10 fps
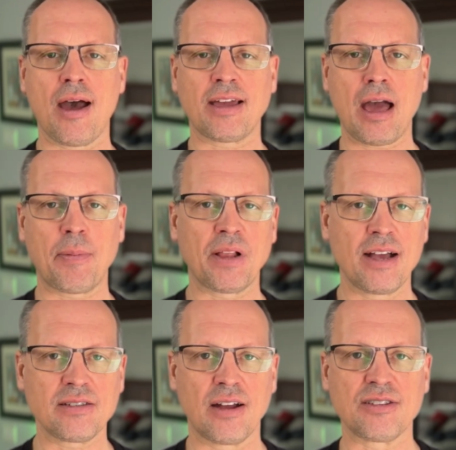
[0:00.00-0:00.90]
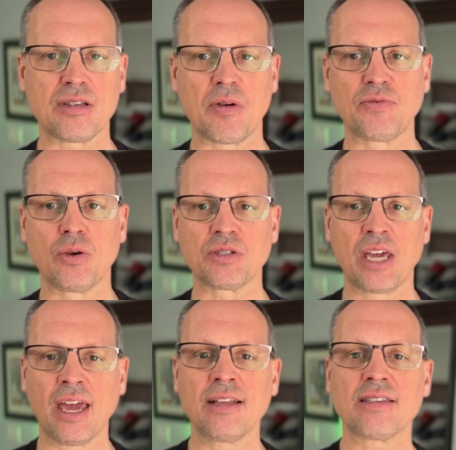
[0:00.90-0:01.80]
capitalize on some of those
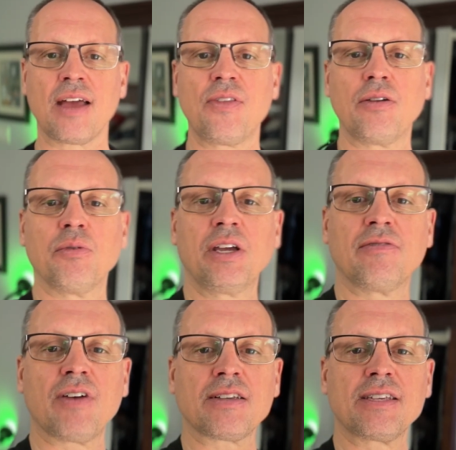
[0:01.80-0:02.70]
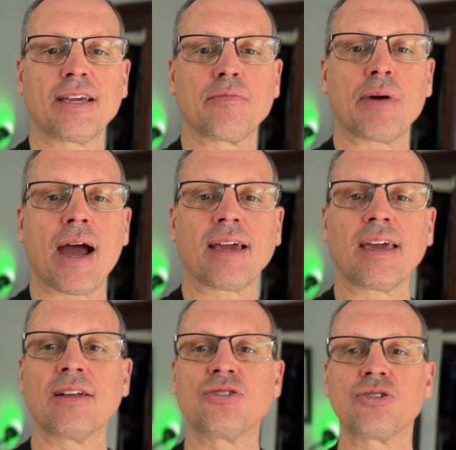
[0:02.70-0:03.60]
gains and then reinvesting it back
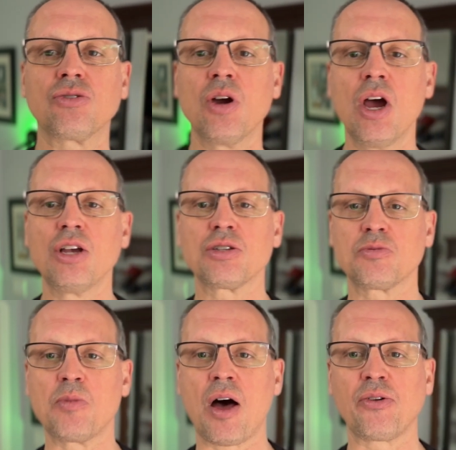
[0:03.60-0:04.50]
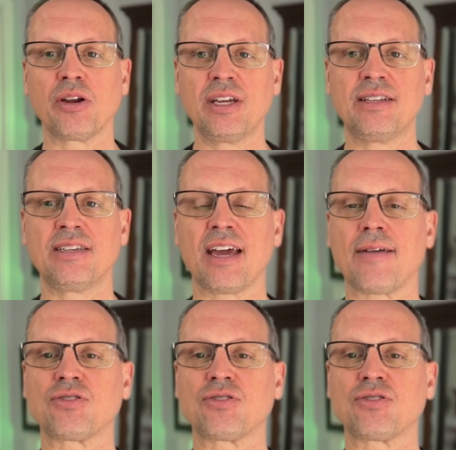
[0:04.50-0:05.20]
into some other ETFs.